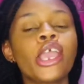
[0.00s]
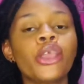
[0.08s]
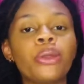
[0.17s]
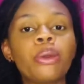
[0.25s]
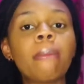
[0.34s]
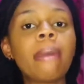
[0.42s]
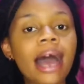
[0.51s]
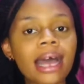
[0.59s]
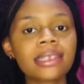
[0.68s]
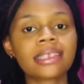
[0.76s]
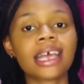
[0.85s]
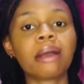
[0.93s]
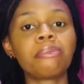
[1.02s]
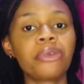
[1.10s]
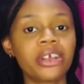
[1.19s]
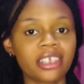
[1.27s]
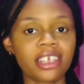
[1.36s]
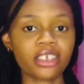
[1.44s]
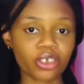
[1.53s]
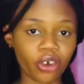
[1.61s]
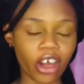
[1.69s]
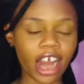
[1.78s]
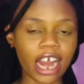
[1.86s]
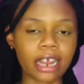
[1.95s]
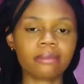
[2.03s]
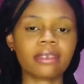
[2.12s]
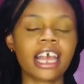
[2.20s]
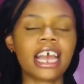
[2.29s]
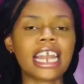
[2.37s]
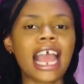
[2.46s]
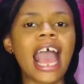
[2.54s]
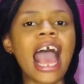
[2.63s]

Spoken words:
you know, past and present crimes, and